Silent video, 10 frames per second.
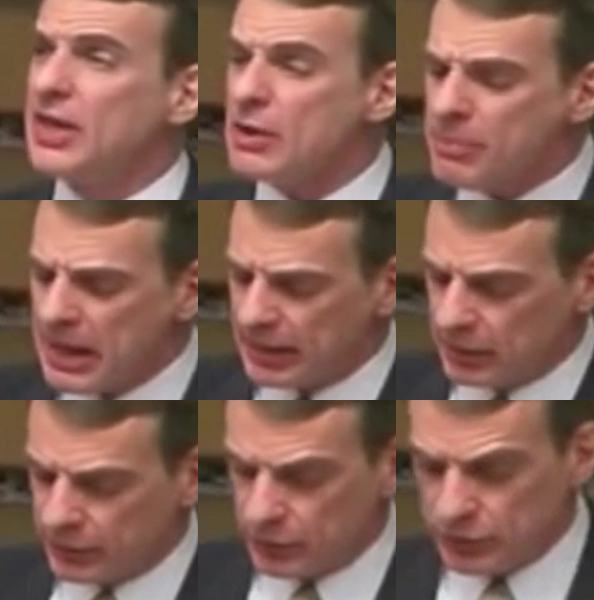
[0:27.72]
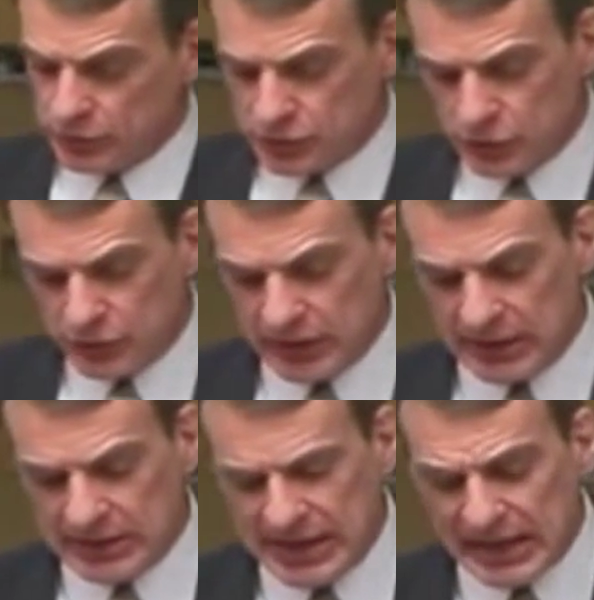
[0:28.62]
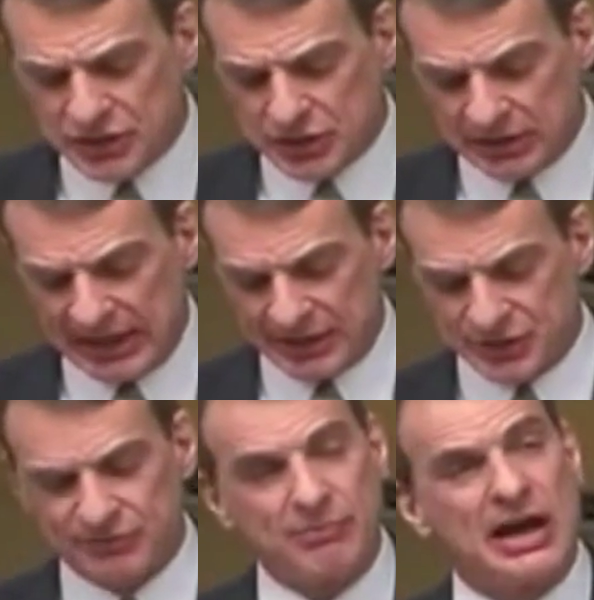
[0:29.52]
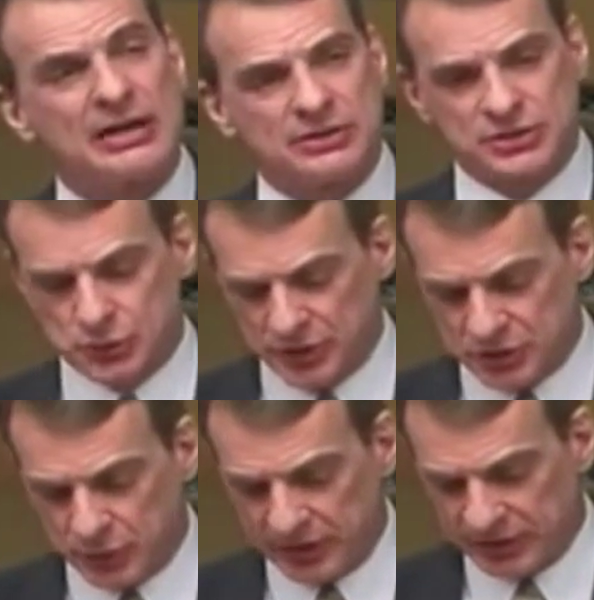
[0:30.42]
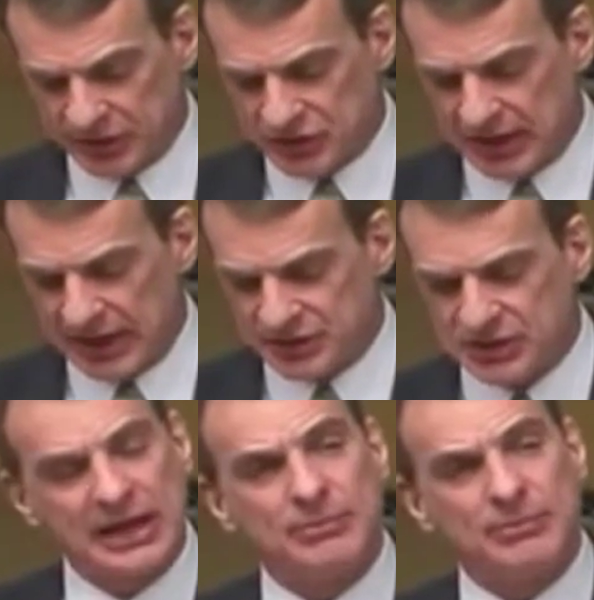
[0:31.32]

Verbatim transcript: They thereby allude to the next class of models which we'll discuss,